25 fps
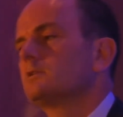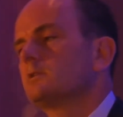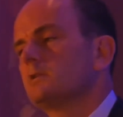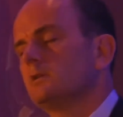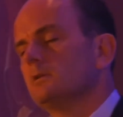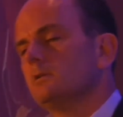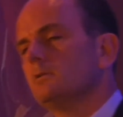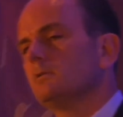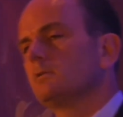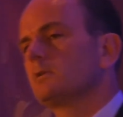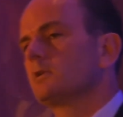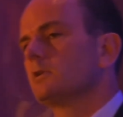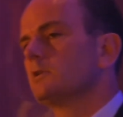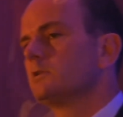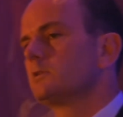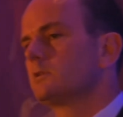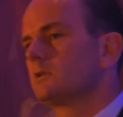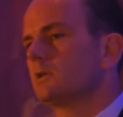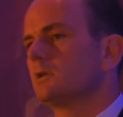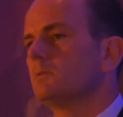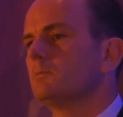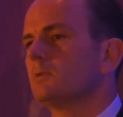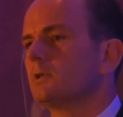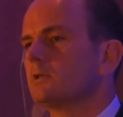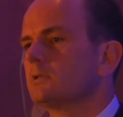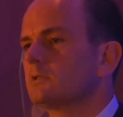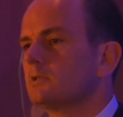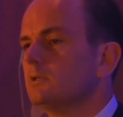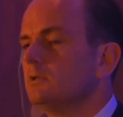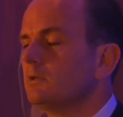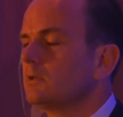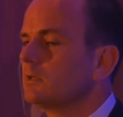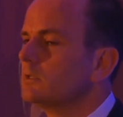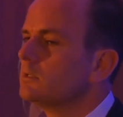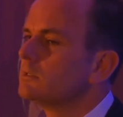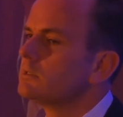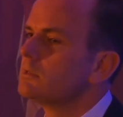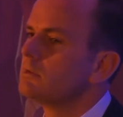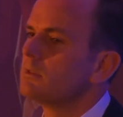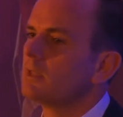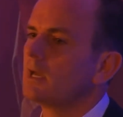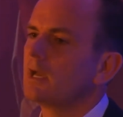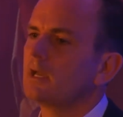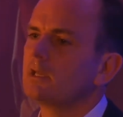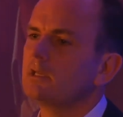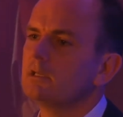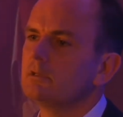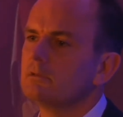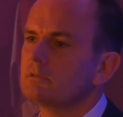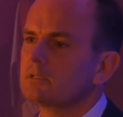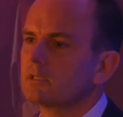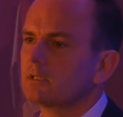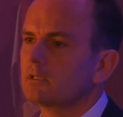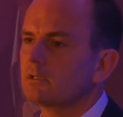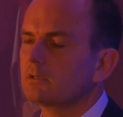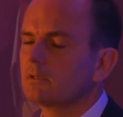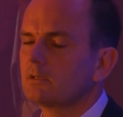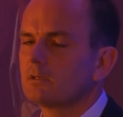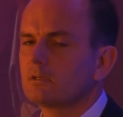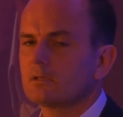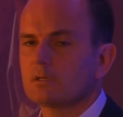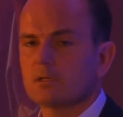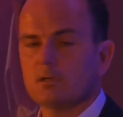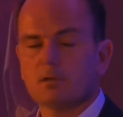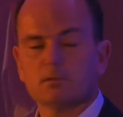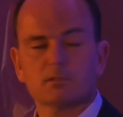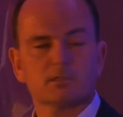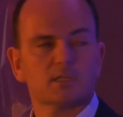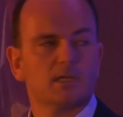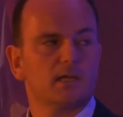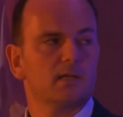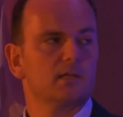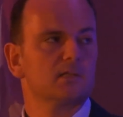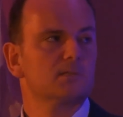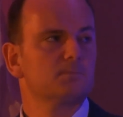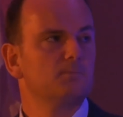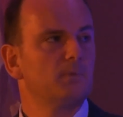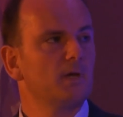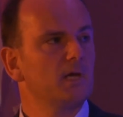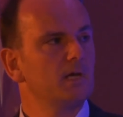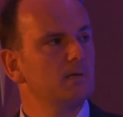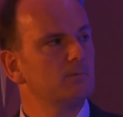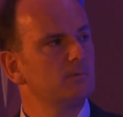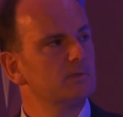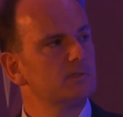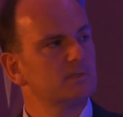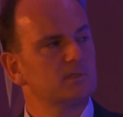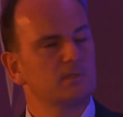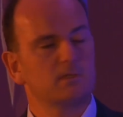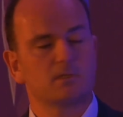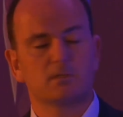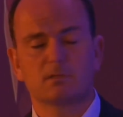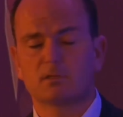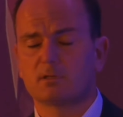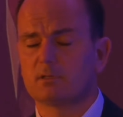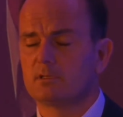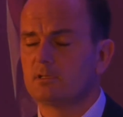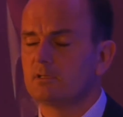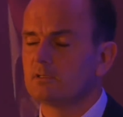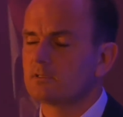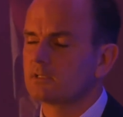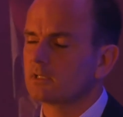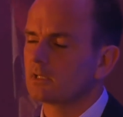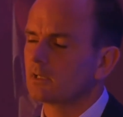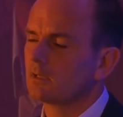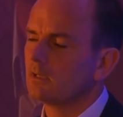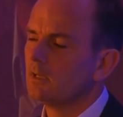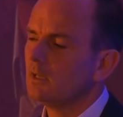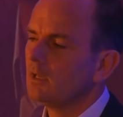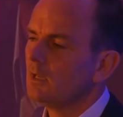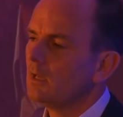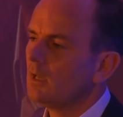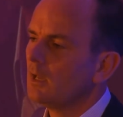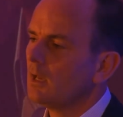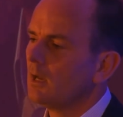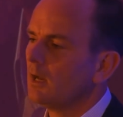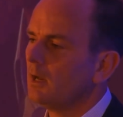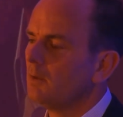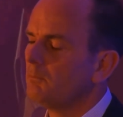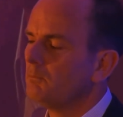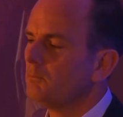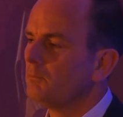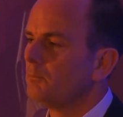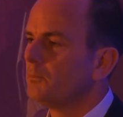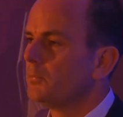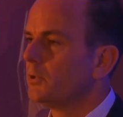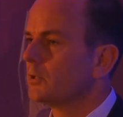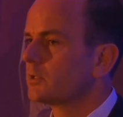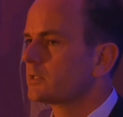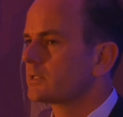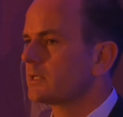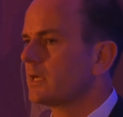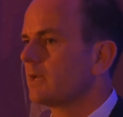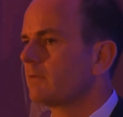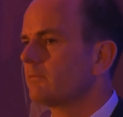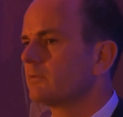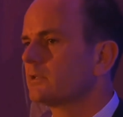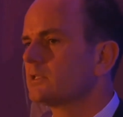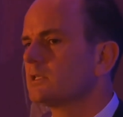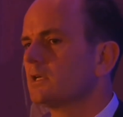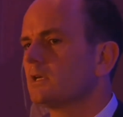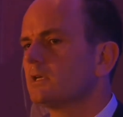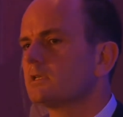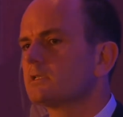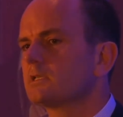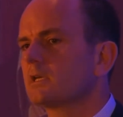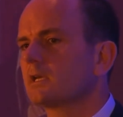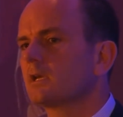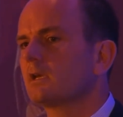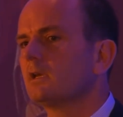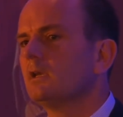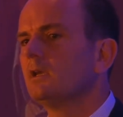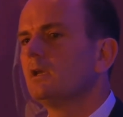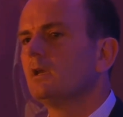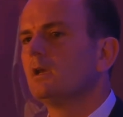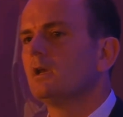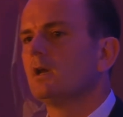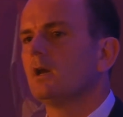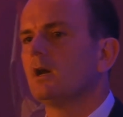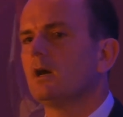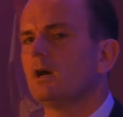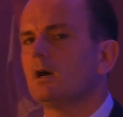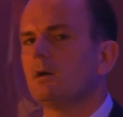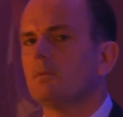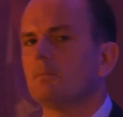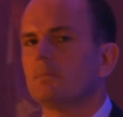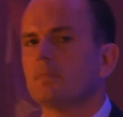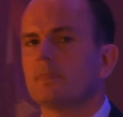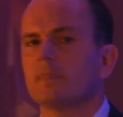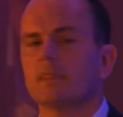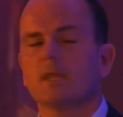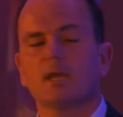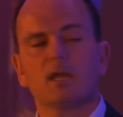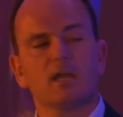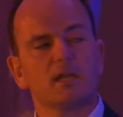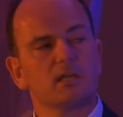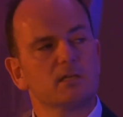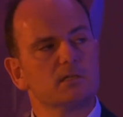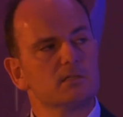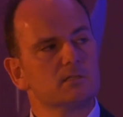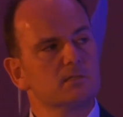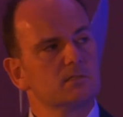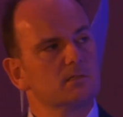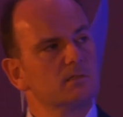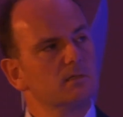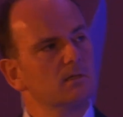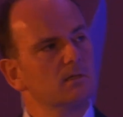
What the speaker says: to consumers, and you can do that using contactless payments. You can do it using push advertising, and